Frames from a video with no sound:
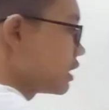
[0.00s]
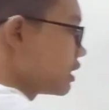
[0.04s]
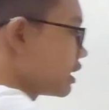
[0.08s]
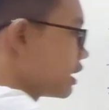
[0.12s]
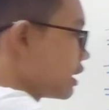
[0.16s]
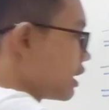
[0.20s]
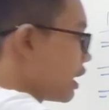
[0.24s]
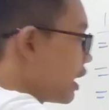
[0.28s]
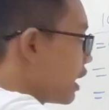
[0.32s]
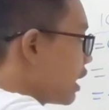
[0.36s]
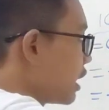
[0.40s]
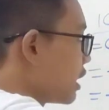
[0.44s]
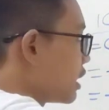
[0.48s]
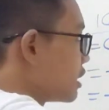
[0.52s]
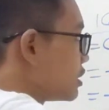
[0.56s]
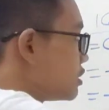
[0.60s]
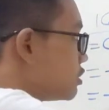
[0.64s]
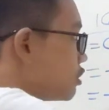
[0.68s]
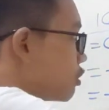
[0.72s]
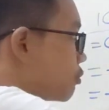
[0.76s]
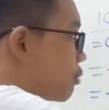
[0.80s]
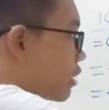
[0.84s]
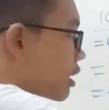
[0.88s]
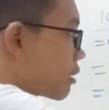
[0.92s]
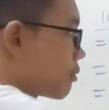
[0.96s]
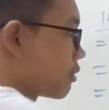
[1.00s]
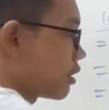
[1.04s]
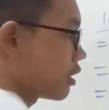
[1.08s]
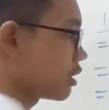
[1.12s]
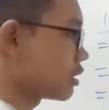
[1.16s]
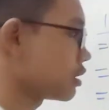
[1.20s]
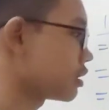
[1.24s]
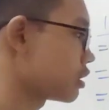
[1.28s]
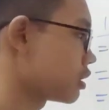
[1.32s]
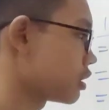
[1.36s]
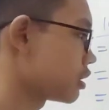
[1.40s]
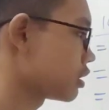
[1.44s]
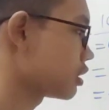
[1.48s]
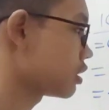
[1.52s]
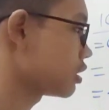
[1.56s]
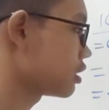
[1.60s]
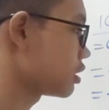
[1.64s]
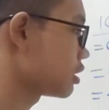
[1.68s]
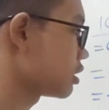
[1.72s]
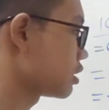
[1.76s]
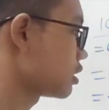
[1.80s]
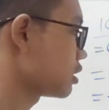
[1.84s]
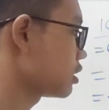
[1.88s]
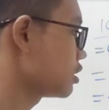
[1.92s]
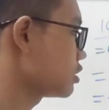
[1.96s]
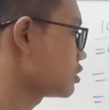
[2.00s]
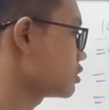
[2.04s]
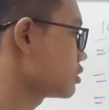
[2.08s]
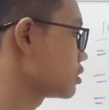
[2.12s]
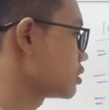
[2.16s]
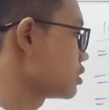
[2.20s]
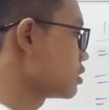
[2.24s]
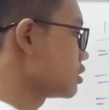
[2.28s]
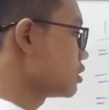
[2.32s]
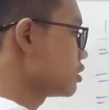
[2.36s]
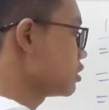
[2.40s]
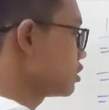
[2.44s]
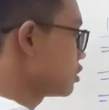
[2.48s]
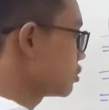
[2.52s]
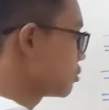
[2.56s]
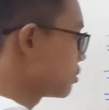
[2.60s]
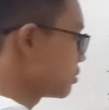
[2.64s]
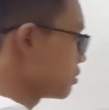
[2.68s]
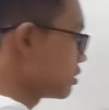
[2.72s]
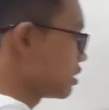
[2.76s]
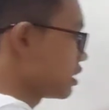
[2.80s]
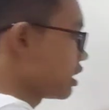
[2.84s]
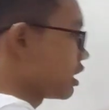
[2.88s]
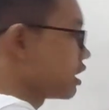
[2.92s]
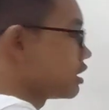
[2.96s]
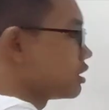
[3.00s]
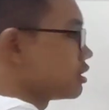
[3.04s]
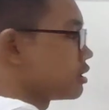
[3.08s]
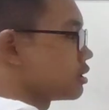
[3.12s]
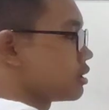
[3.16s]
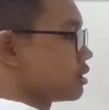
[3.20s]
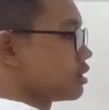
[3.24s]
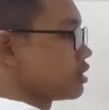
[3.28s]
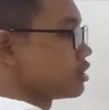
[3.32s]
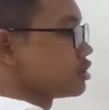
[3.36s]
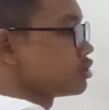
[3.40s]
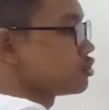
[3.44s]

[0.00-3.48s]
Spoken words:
and then a is 0.1. So look what we got here.